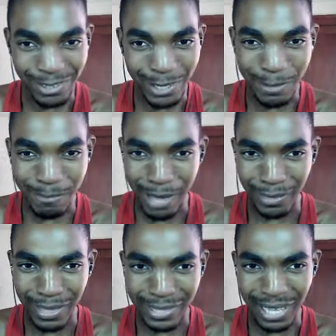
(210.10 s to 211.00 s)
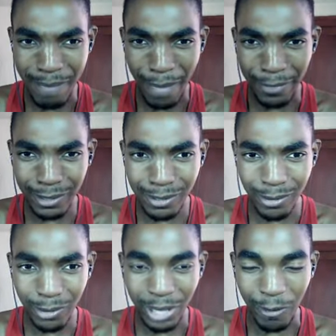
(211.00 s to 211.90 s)
actually, does that mathing
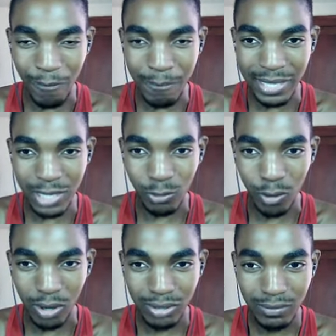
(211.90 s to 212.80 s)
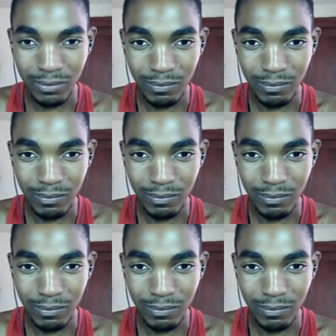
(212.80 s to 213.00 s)
though, or did I craft my dice wrong?